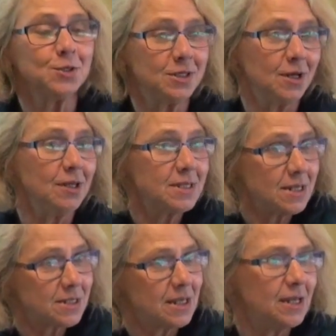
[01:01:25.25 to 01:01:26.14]
to adults
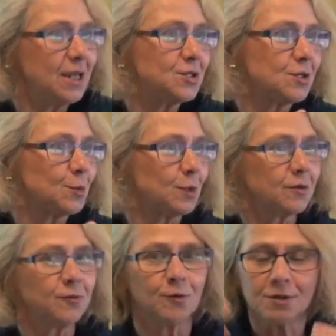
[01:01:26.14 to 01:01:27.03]
as they enter the
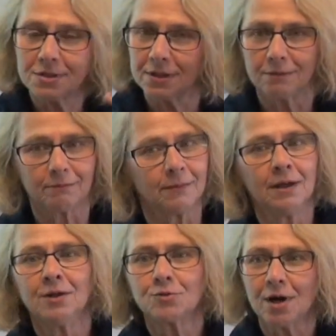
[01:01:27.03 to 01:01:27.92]
workforce and
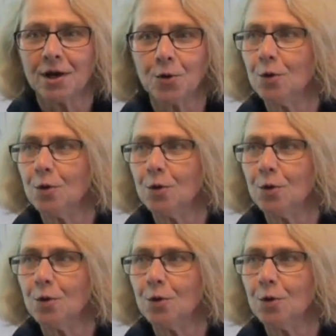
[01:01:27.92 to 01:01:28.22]
try and